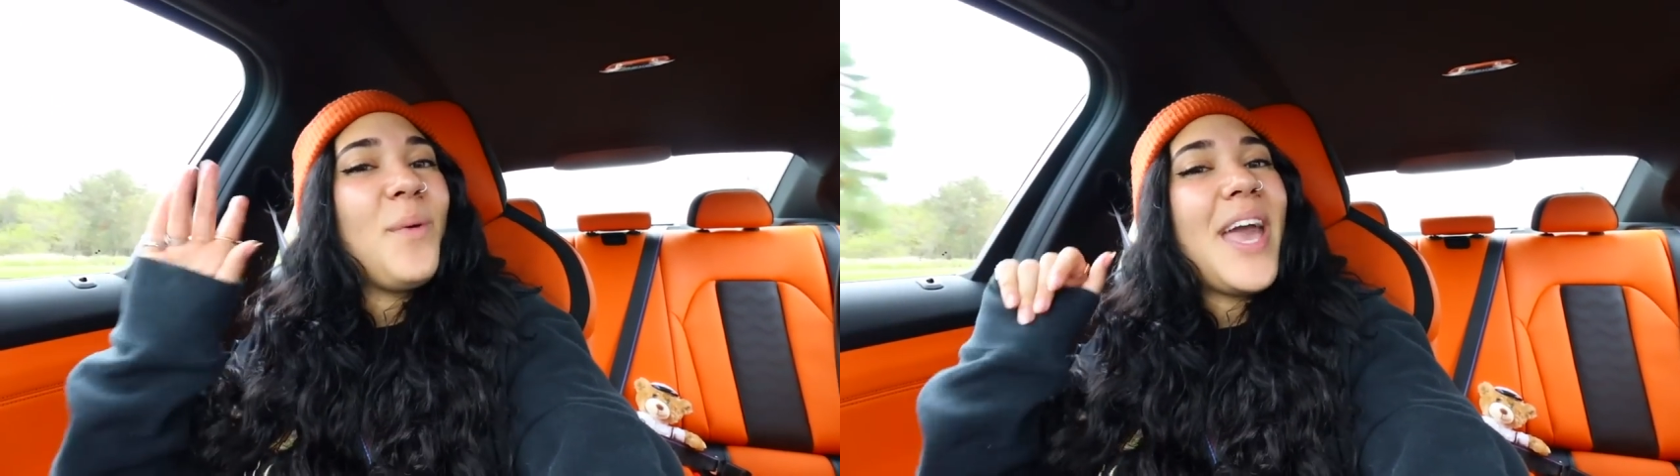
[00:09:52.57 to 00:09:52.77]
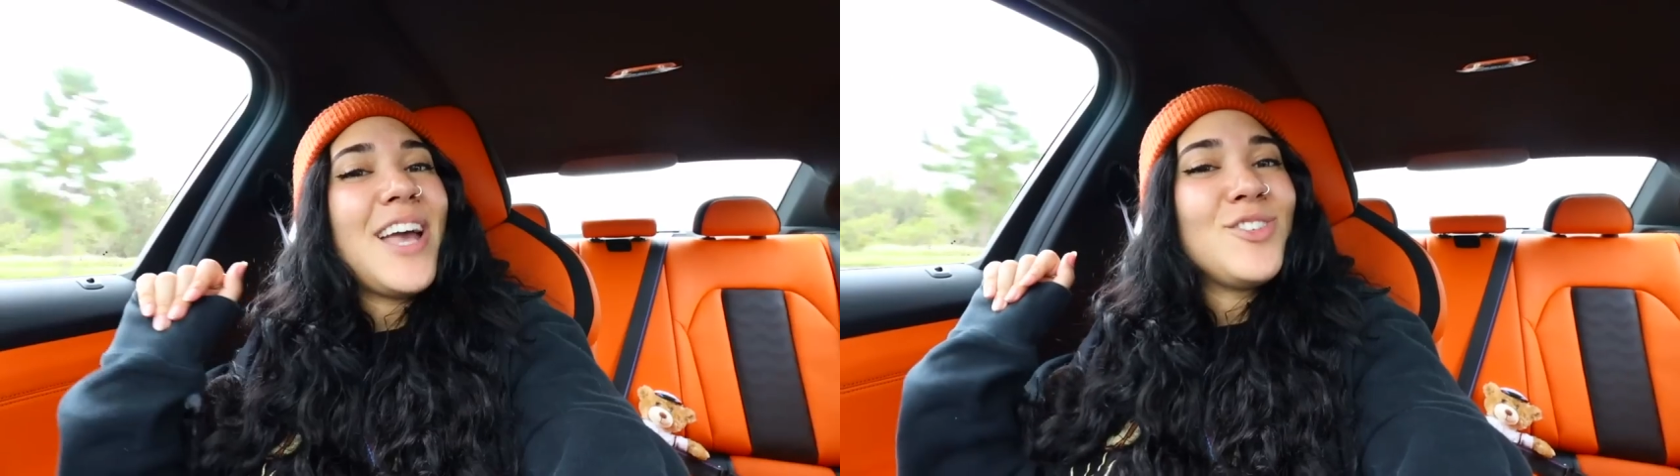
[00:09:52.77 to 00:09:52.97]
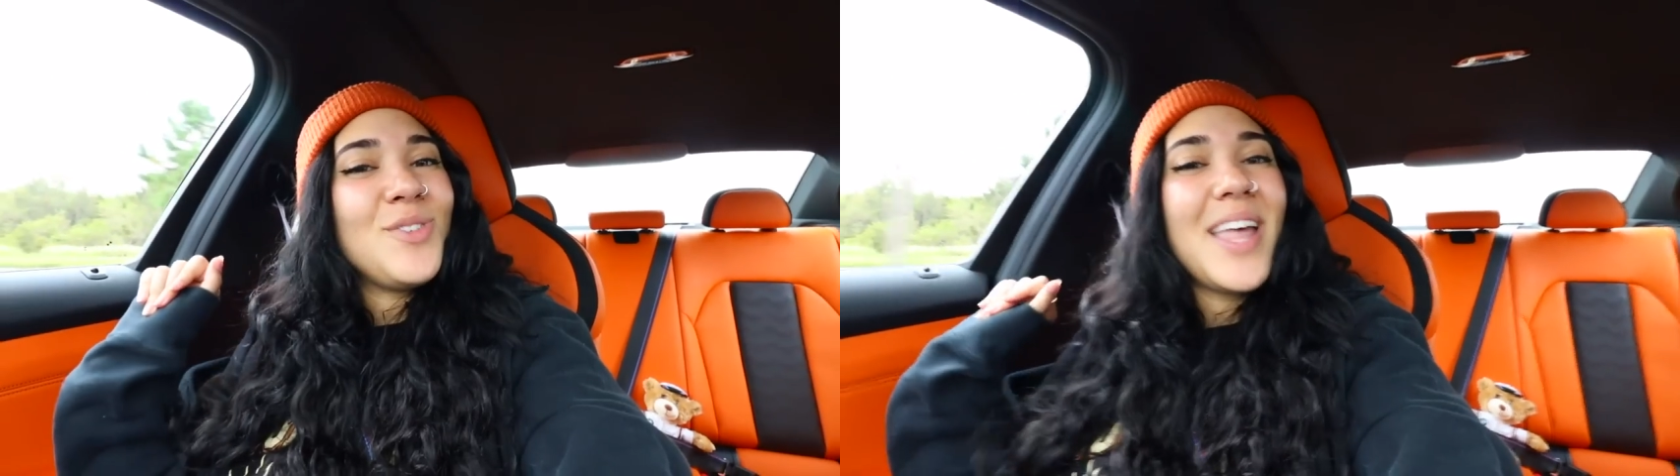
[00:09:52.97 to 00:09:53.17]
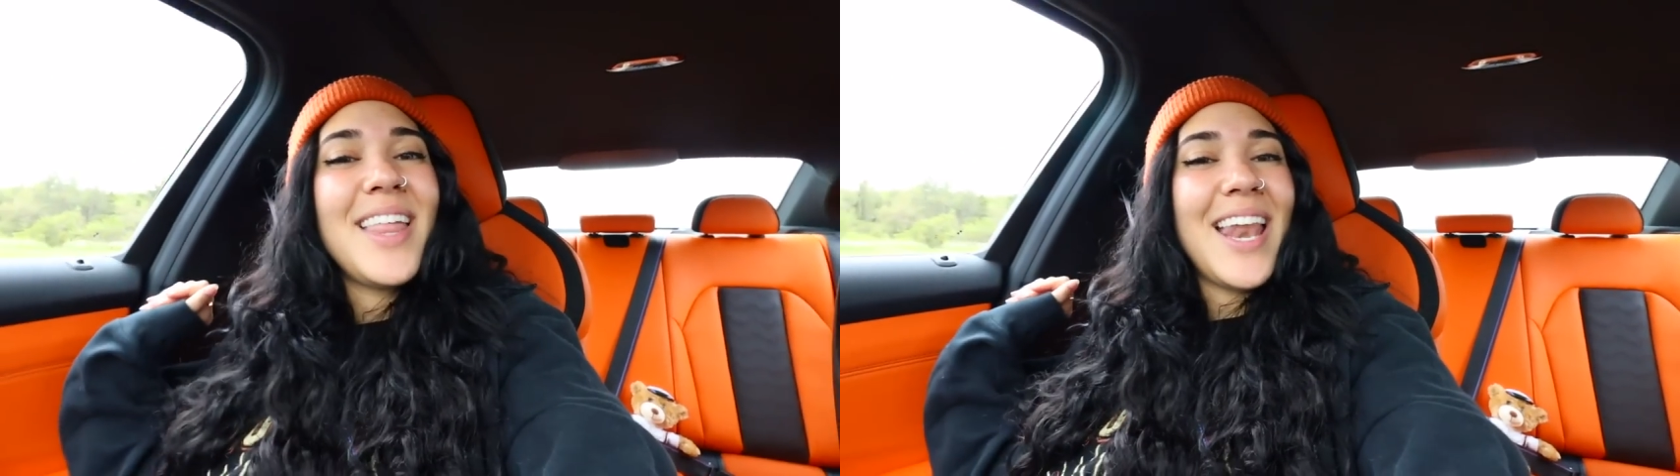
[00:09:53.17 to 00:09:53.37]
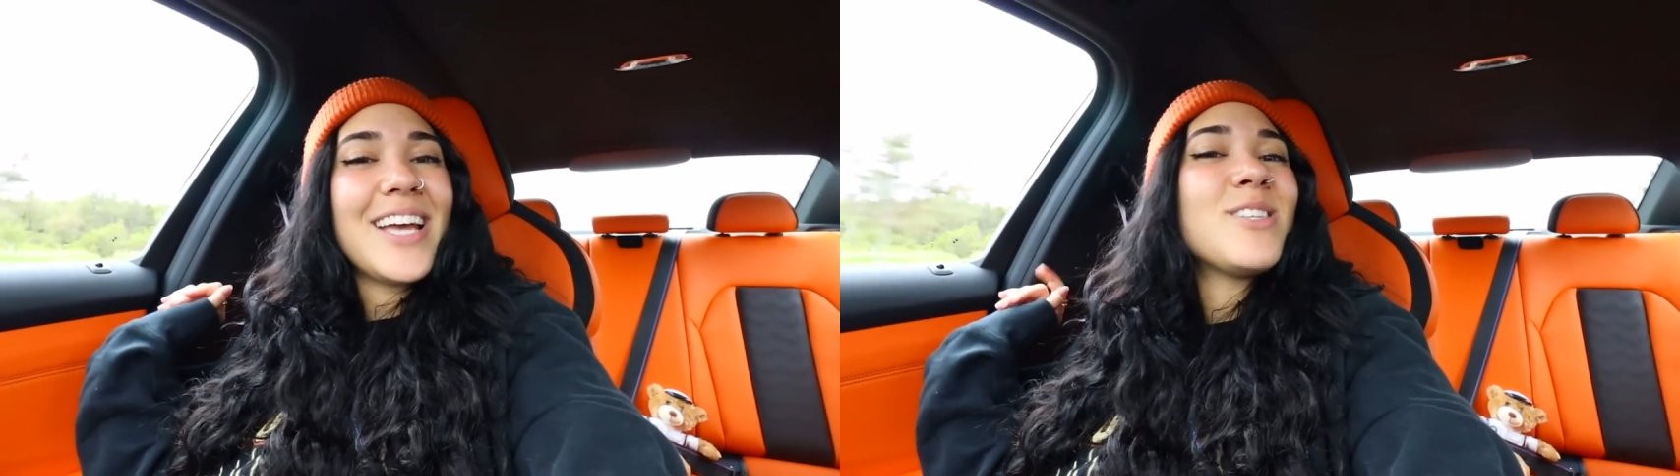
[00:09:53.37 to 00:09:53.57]
will catch you in
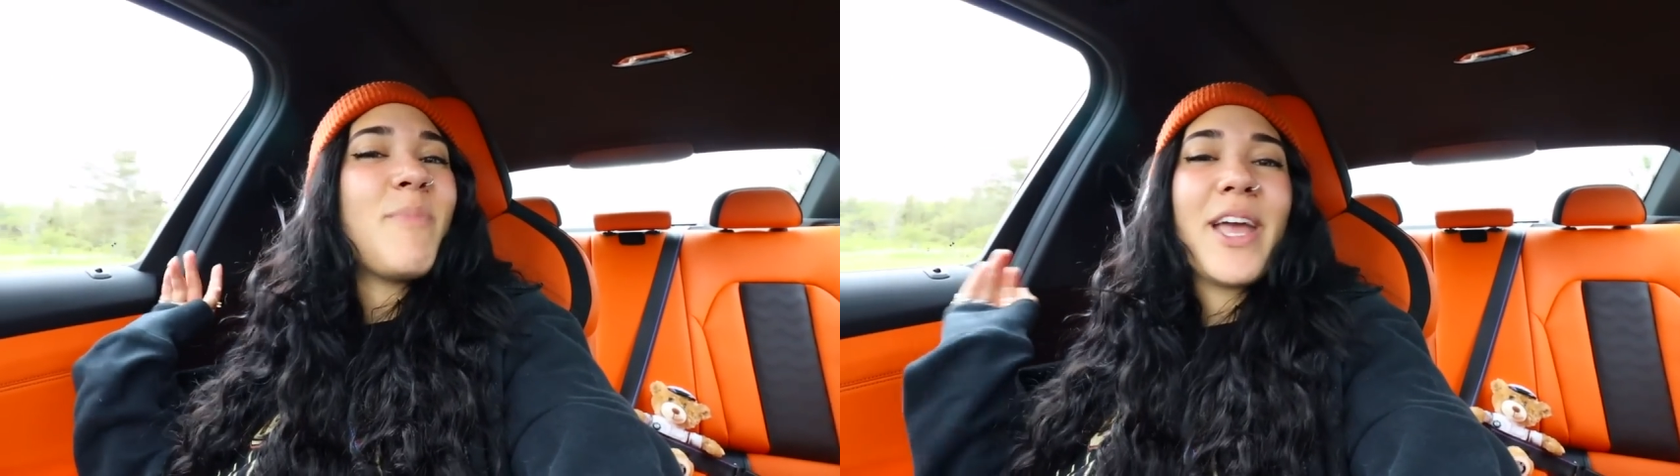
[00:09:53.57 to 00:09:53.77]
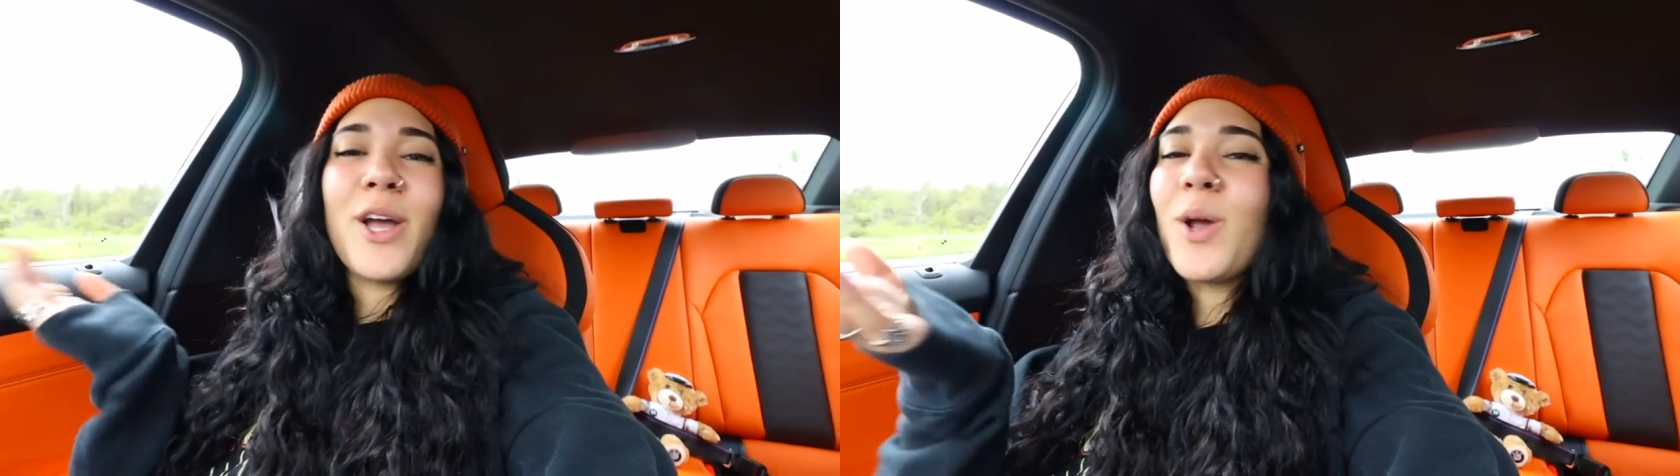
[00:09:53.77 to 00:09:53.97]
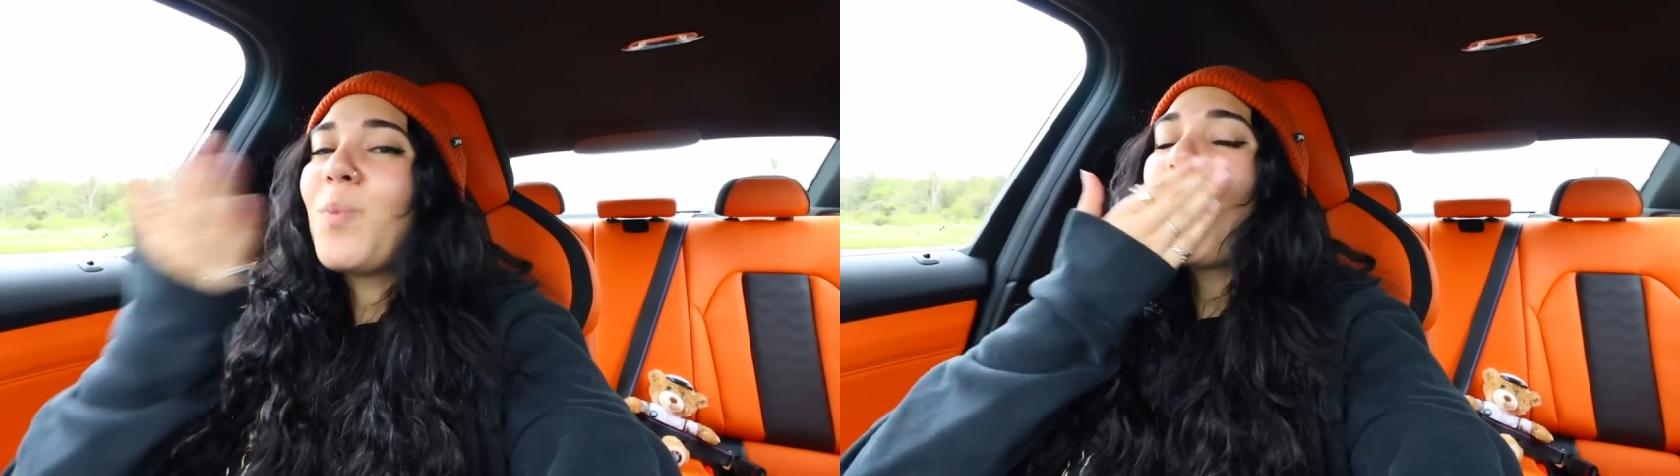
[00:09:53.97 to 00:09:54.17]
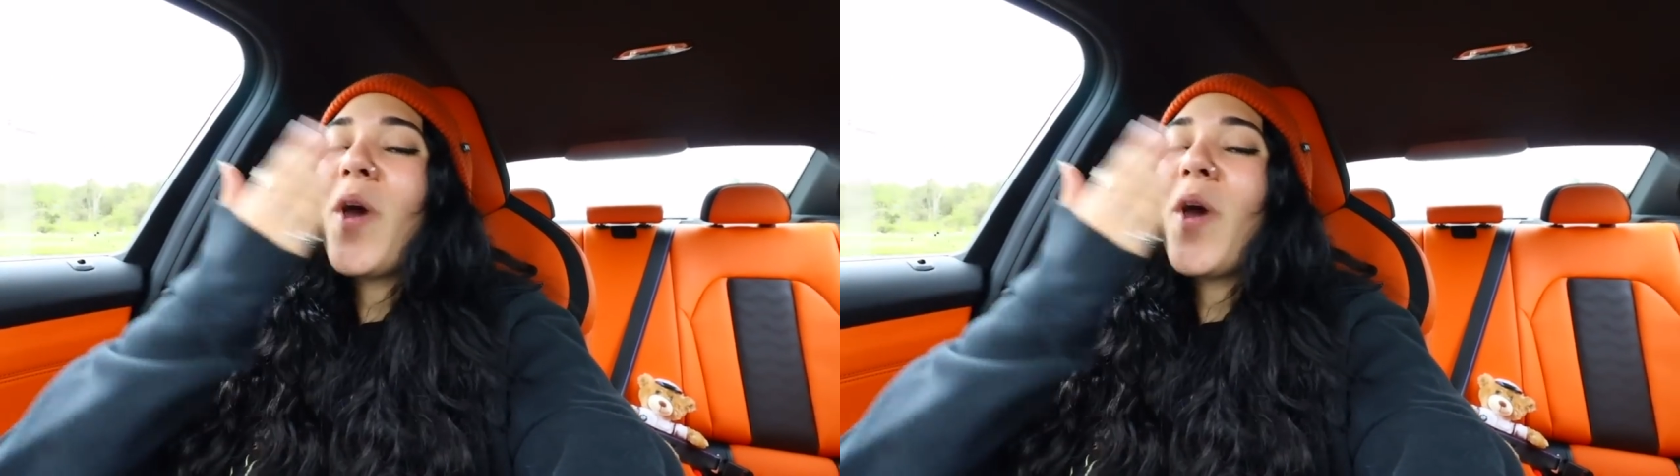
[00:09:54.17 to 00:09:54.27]
the next banger.